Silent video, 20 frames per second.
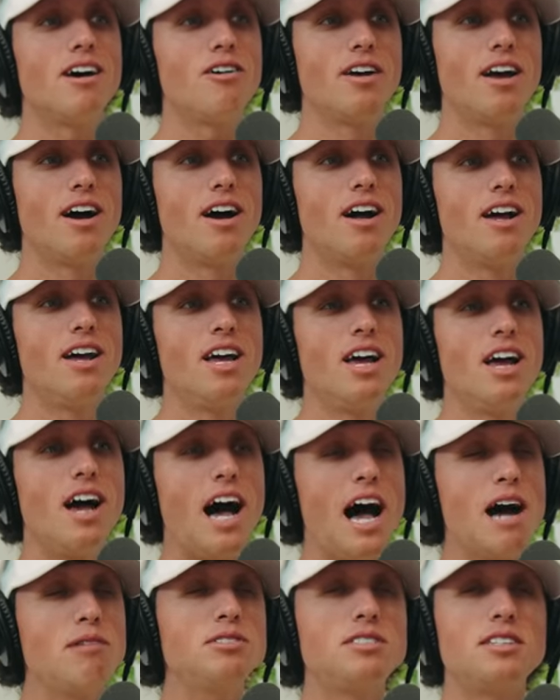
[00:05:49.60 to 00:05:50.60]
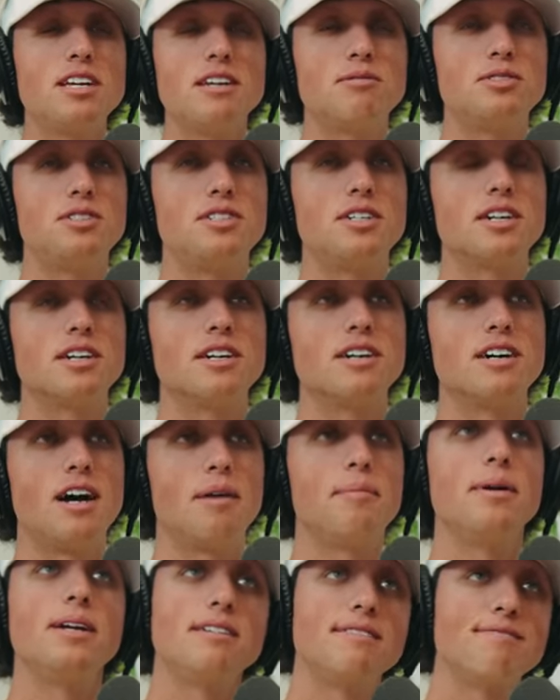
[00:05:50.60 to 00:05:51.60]
Oh yeah, I would say it was your. I
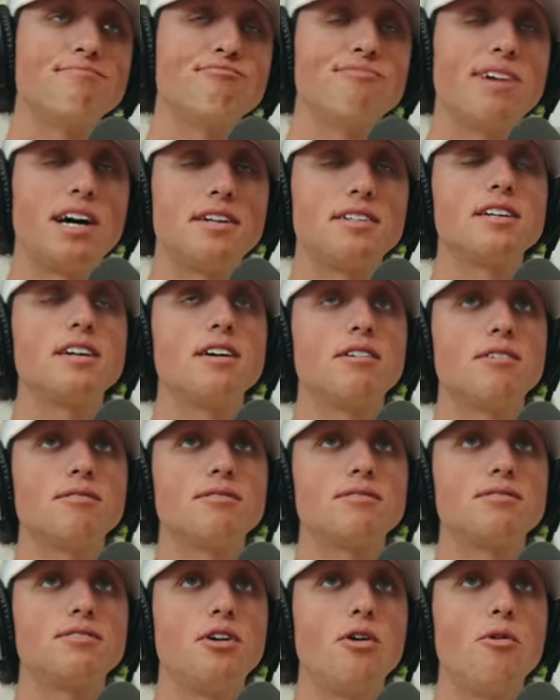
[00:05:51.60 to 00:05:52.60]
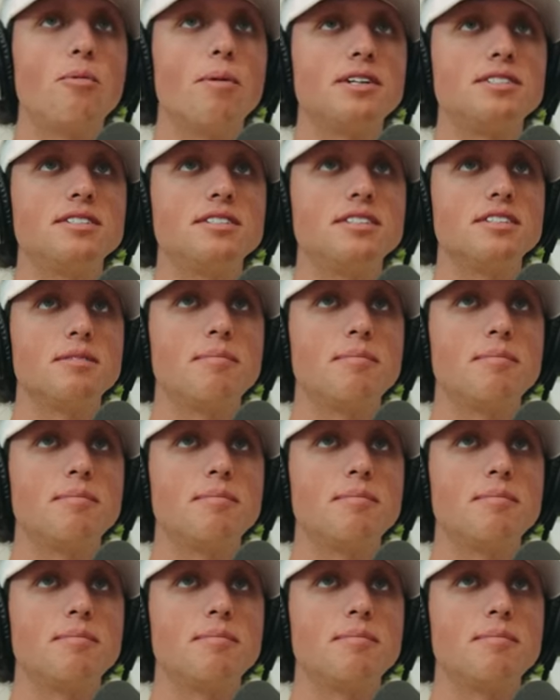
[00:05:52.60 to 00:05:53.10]
mean, not to go too much into